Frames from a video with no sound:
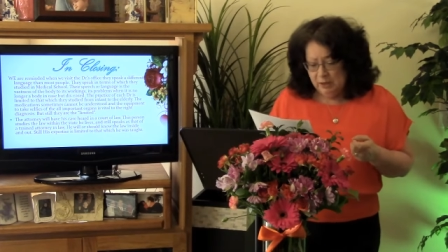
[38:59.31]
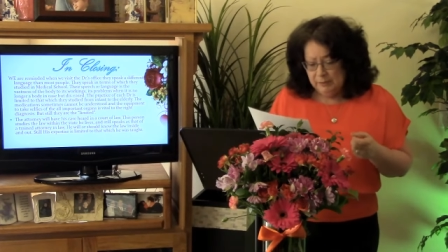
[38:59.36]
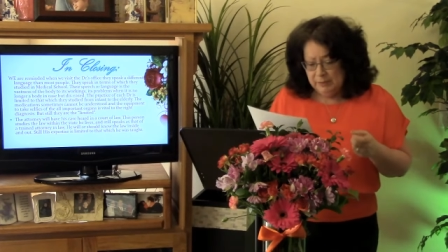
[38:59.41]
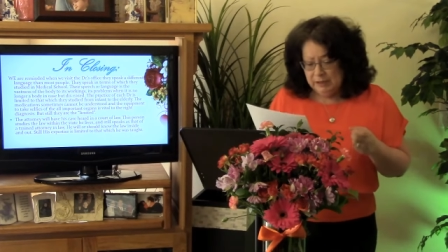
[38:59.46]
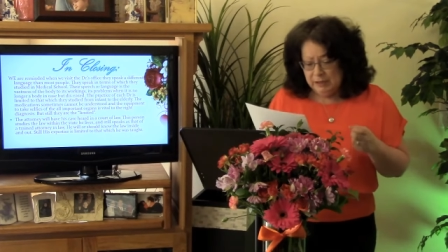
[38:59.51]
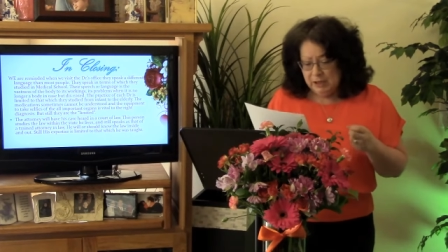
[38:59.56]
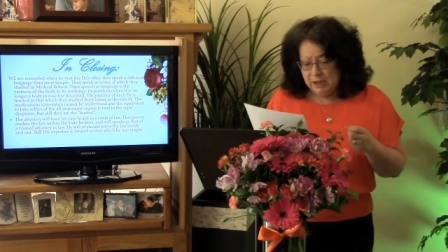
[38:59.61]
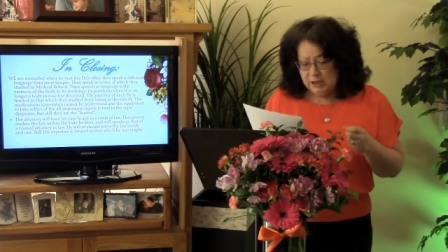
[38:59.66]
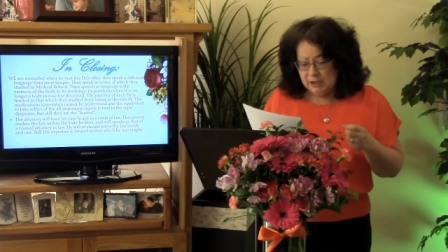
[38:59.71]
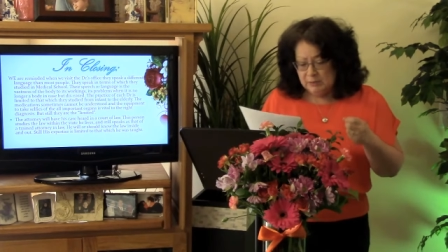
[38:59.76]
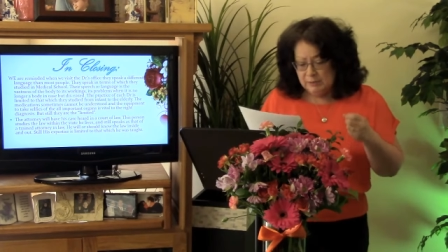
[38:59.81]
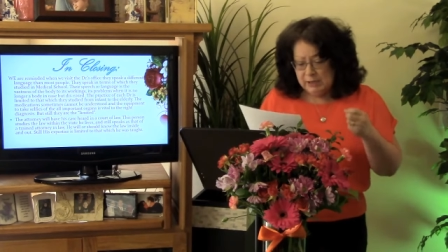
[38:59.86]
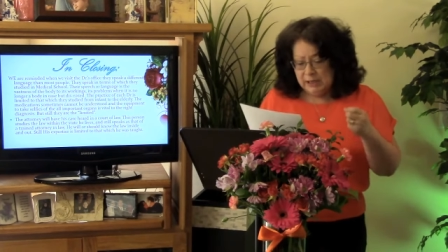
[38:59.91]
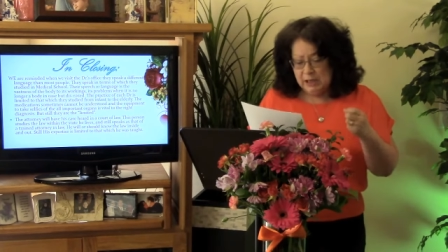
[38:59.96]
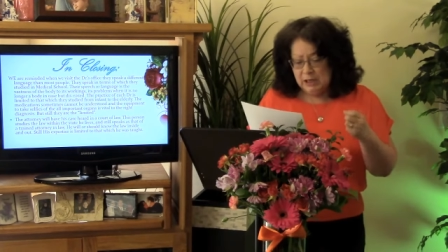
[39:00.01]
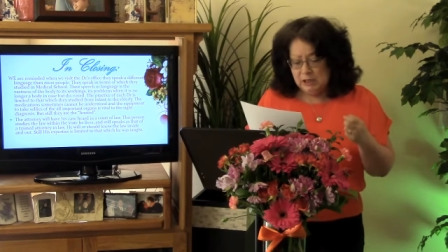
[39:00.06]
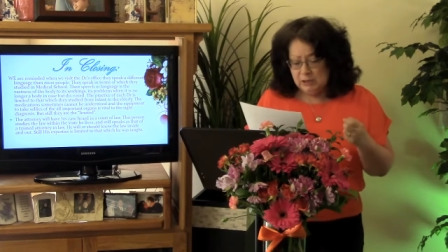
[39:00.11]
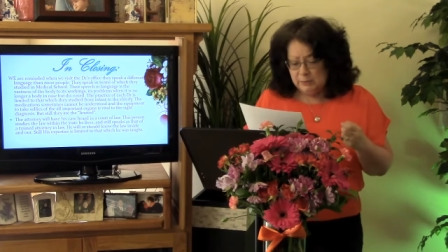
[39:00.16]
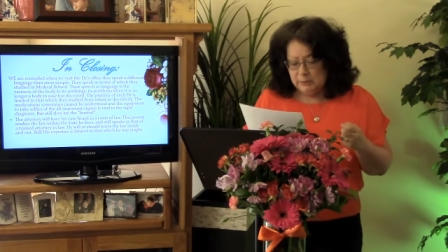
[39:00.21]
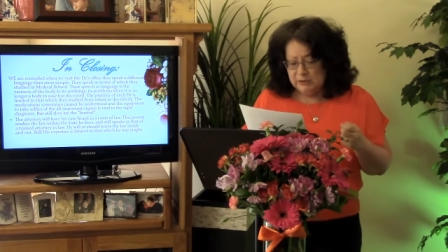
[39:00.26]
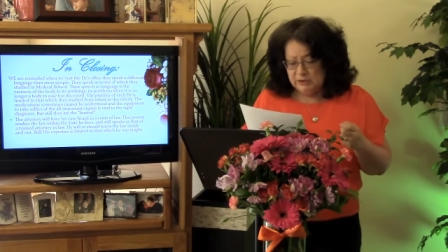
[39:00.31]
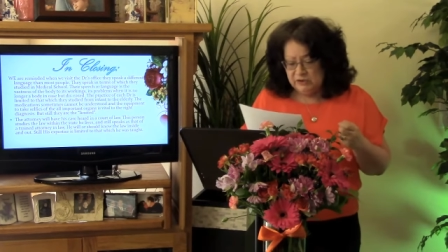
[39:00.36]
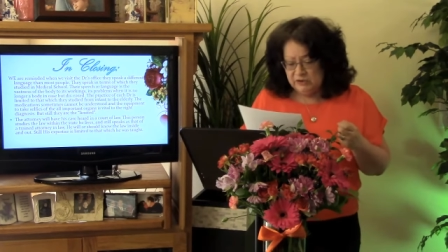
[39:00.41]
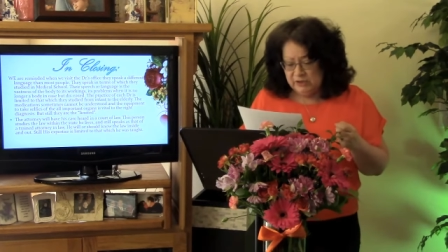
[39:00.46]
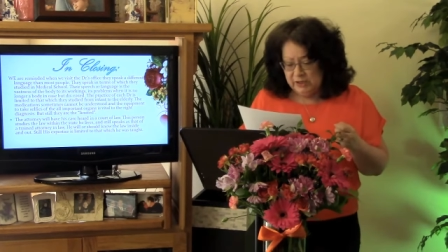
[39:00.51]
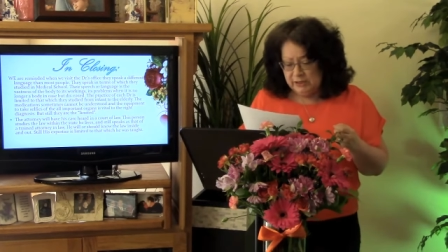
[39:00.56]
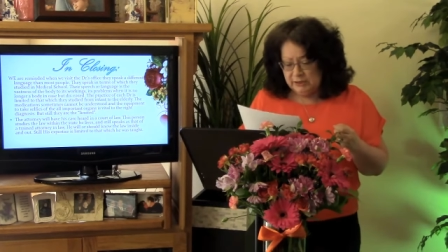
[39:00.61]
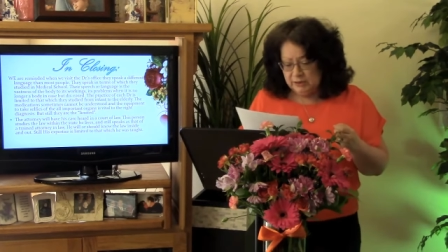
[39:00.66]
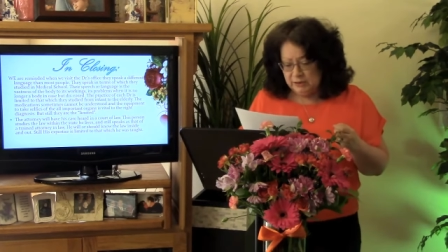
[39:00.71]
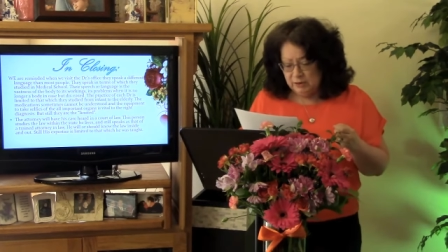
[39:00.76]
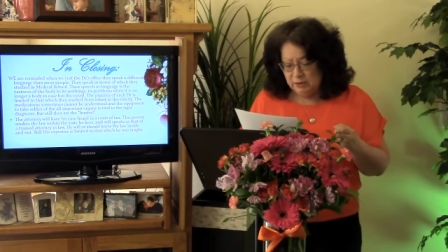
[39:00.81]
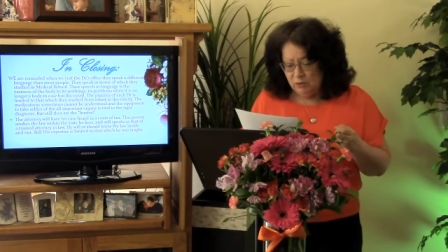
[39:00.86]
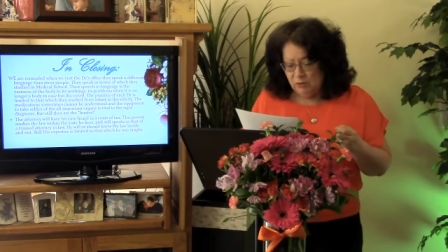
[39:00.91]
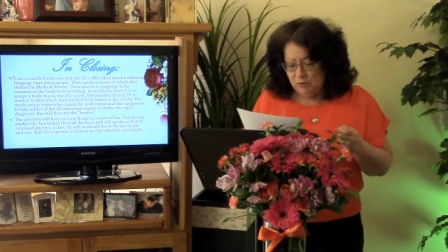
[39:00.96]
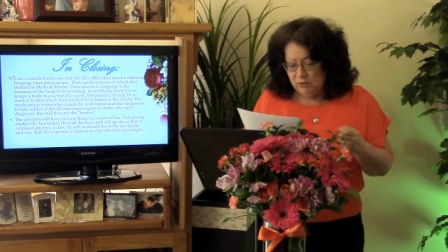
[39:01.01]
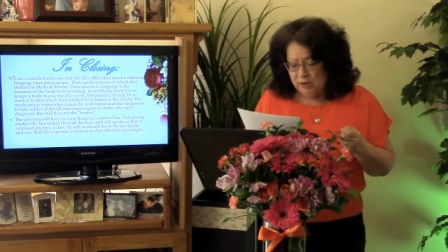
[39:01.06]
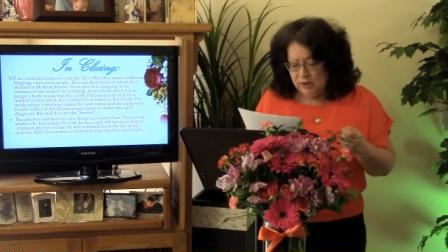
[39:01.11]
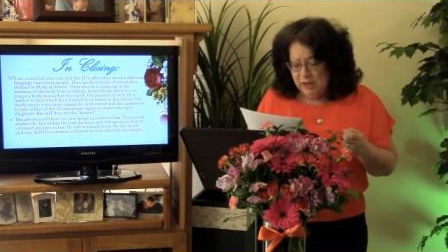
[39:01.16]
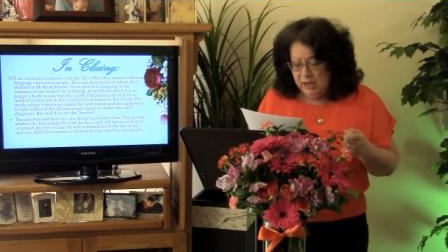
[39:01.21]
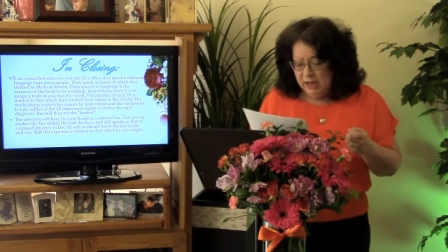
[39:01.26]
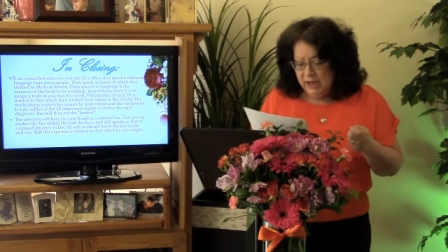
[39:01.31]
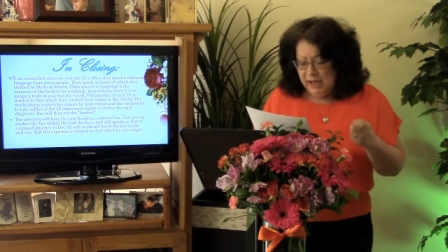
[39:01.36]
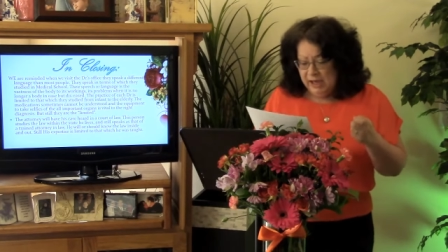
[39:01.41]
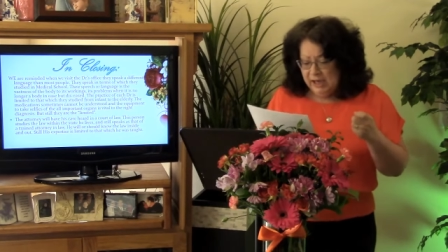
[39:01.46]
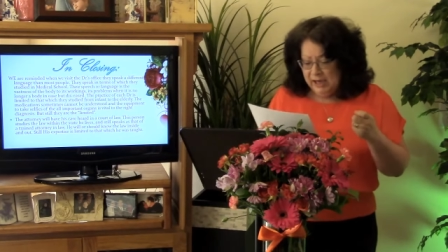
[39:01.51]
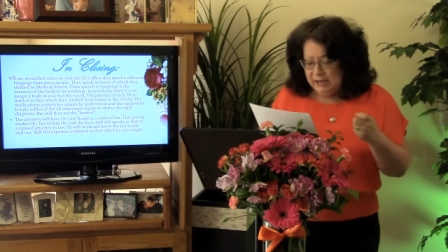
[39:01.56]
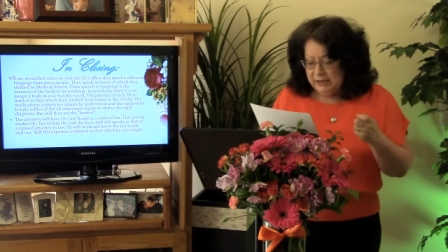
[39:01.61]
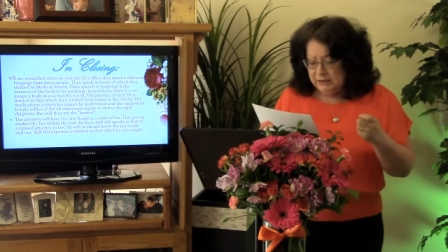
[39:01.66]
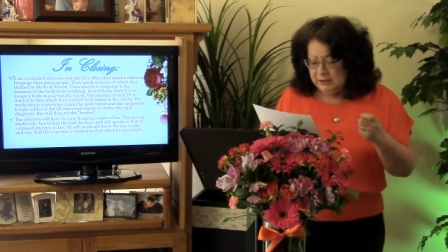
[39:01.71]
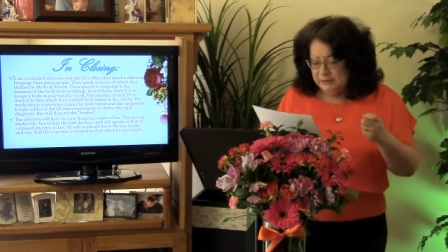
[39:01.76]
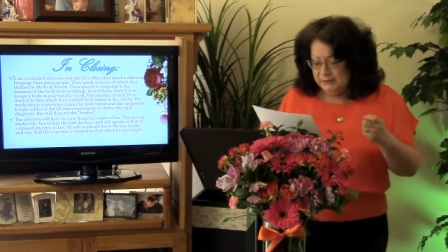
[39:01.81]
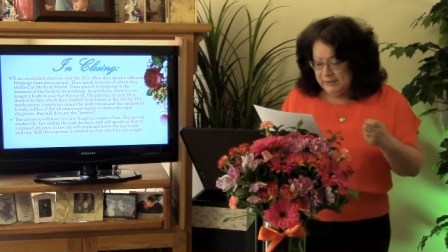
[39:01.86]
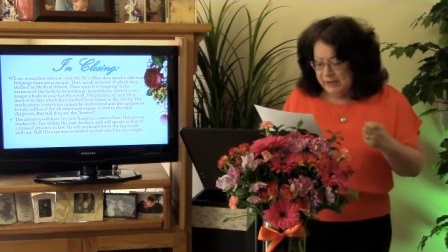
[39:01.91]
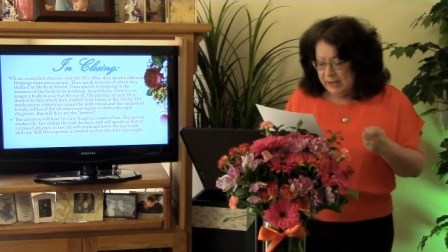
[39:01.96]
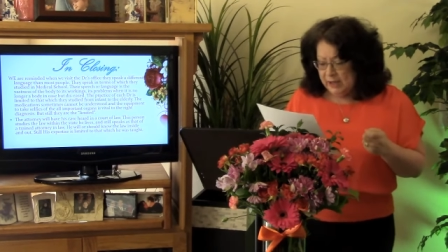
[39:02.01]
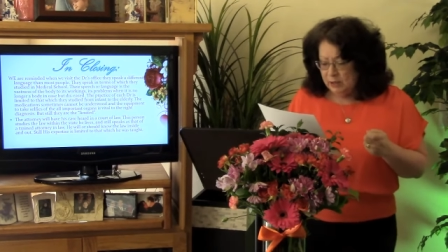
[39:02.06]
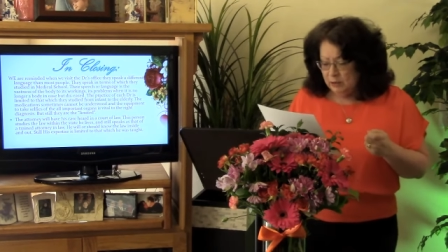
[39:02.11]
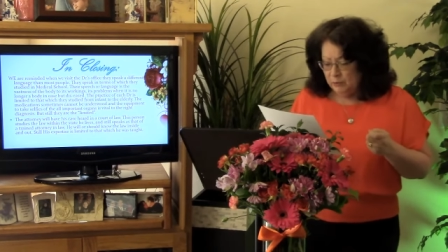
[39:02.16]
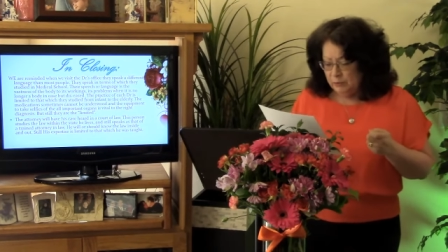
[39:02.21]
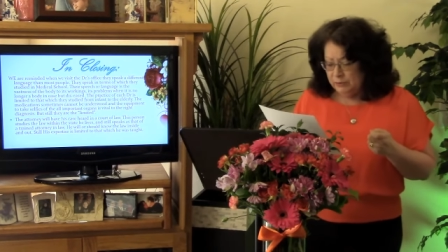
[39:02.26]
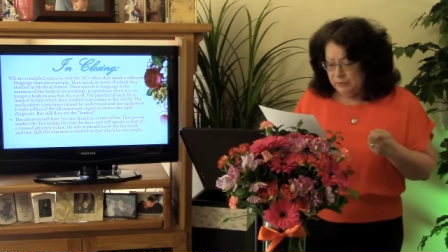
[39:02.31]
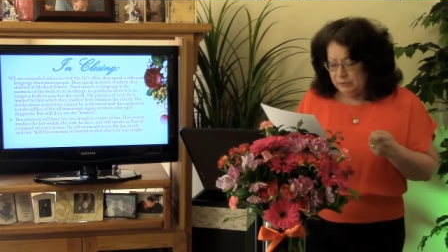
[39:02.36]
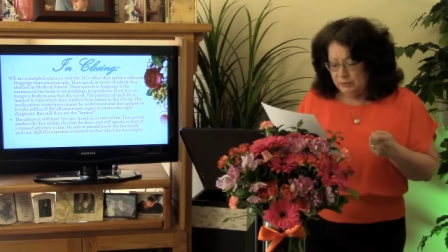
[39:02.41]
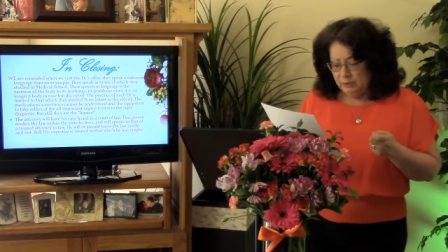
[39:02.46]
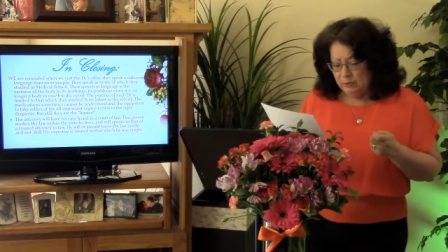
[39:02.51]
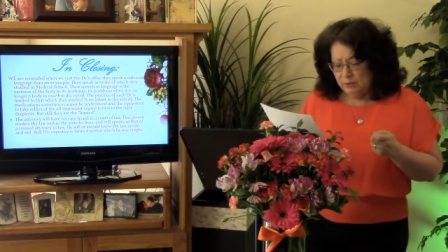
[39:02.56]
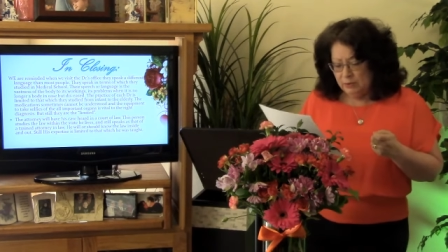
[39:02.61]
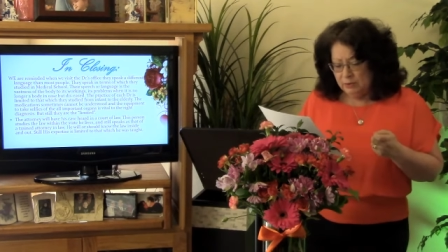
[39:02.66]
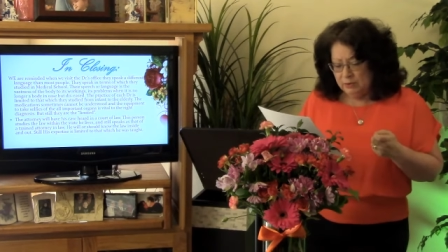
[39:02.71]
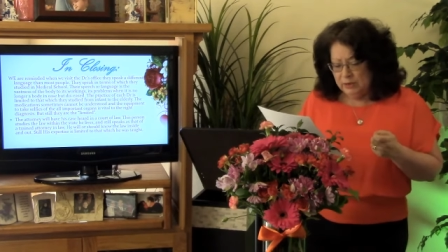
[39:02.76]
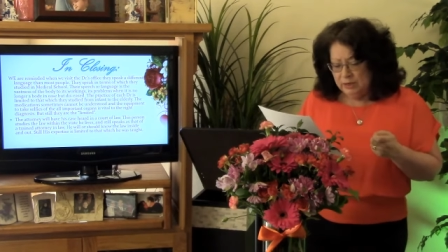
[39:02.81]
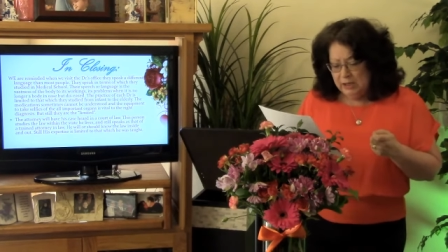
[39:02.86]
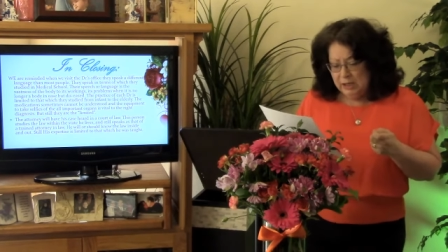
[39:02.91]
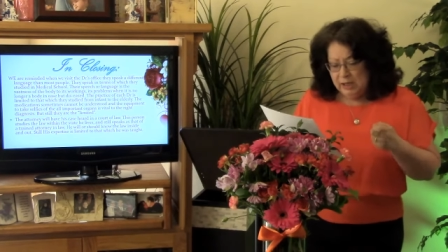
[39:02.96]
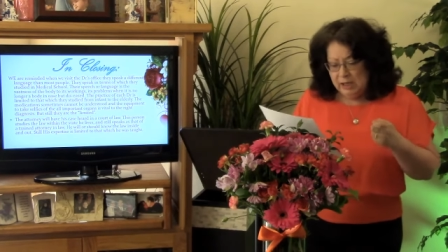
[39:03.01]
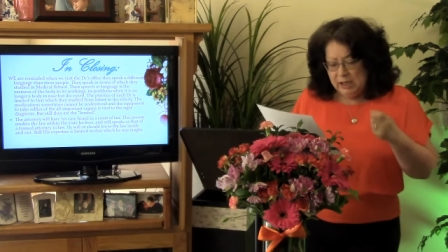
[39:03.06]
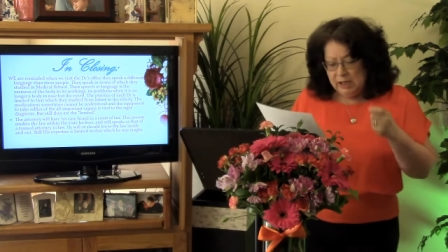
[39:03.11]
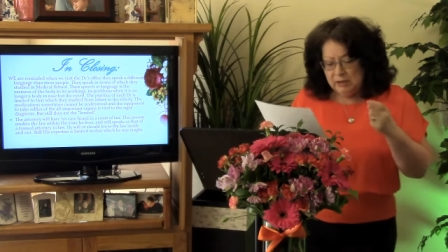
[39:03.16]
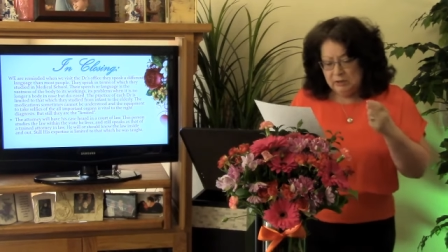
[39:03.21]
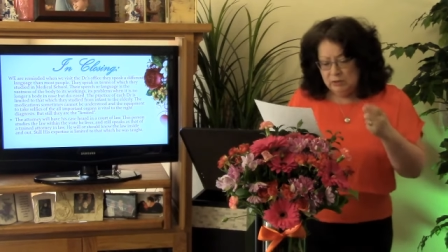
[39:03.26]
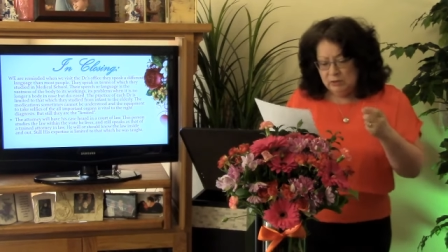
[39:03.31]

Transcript: Because my husband seeks the Lord, he's found with the Lord, and the